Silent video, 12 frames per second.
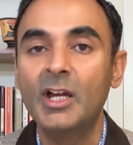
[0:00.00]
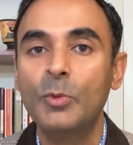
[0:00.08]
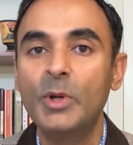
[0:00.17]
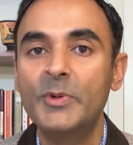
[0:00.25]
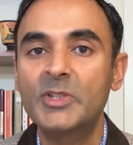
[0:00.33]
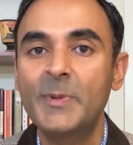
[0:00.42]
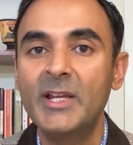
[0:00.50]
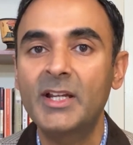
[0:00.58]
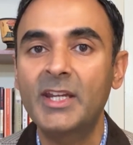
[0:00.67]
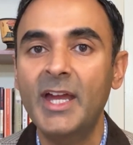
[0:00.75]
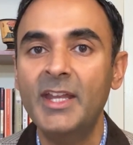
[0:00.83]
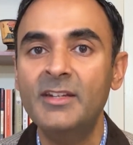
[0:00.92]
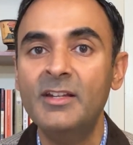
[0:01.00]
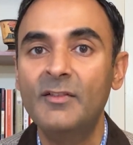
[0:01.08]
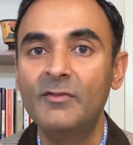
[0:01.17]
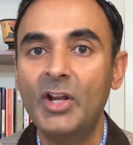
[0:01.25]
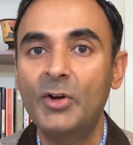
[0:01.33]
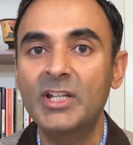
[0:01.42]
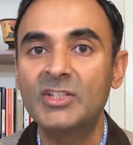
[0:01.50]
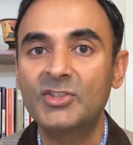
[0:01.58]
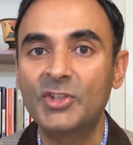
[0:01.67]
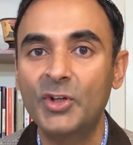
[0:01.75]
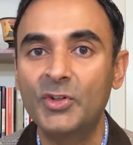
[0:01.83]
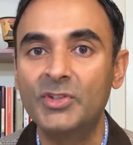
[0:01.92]
We will speak again very
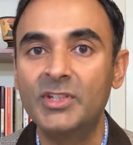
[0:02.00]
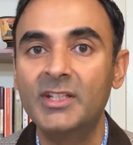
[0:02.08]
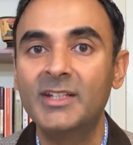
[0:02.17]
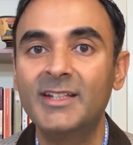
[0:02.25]
soon.